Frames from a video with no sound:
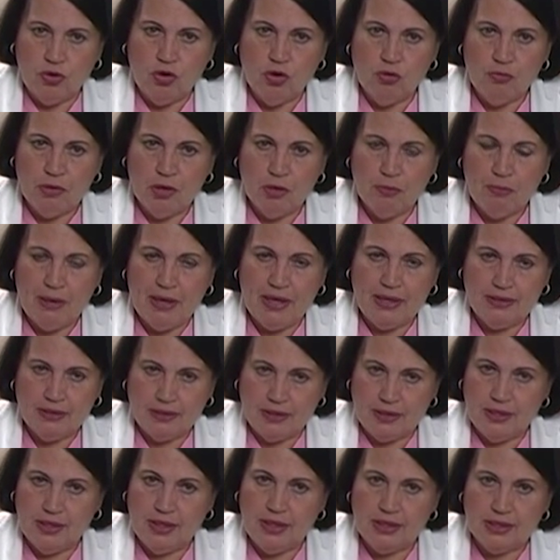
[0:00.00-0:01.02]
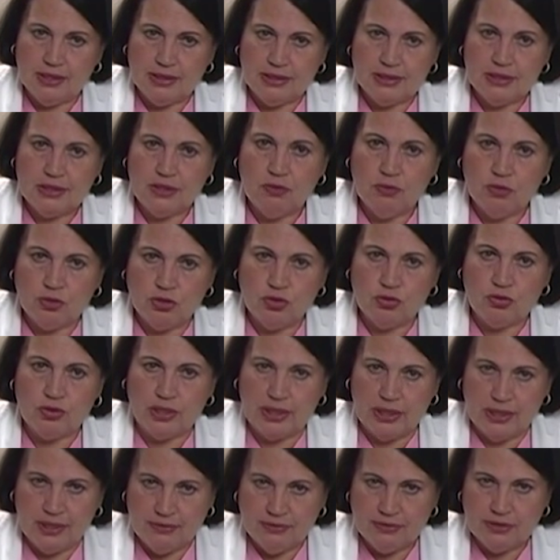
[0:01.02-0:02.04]
homeopathic kit and see what you
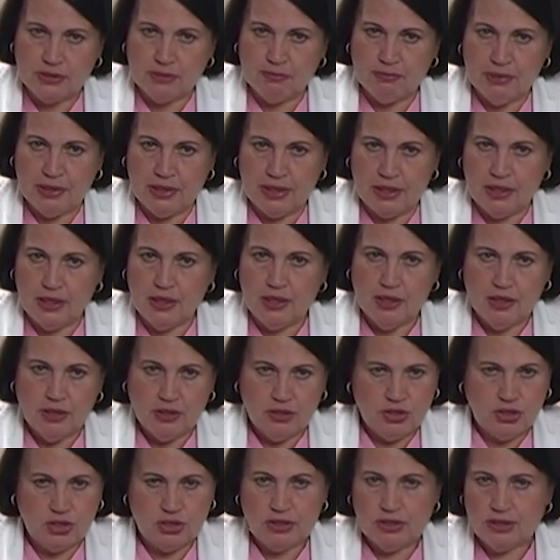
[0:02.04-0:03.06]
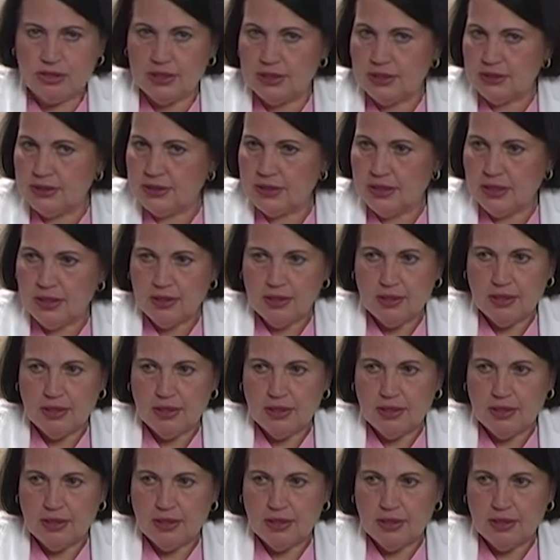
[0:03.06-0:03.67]
can give somebody, just as,